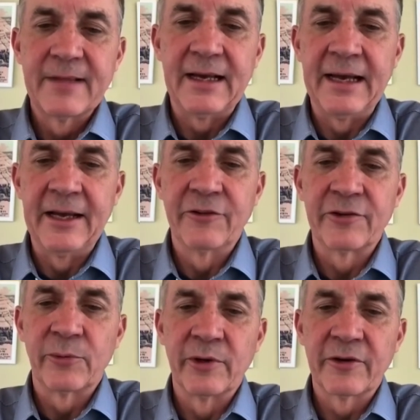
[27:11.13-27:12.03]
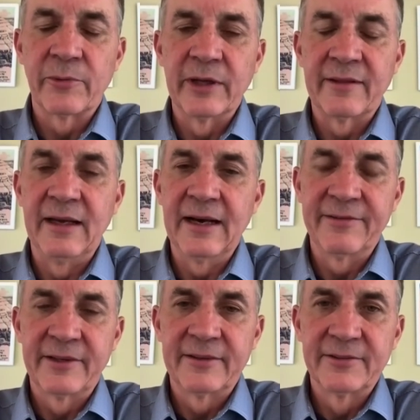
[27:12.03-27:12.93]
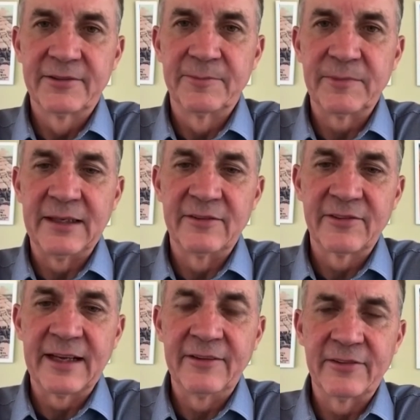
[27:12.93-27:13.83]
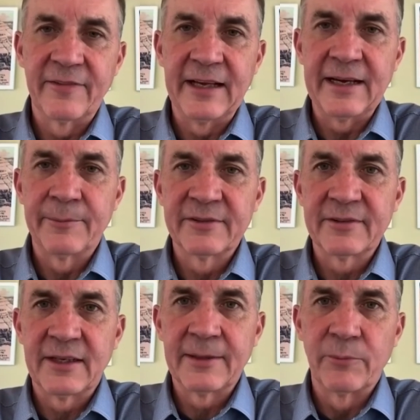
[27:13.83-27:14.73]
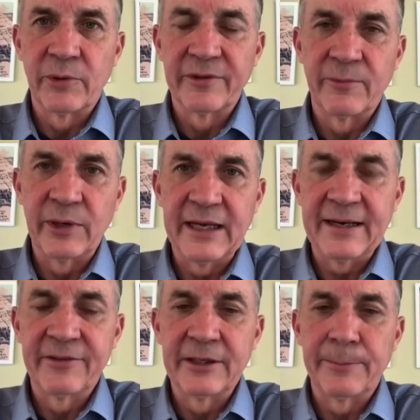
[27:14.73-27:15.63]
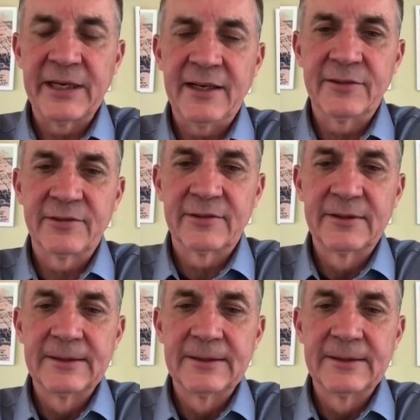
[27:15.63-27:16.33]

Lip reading: and to work with governors in states in the Amazon more than we have in the past,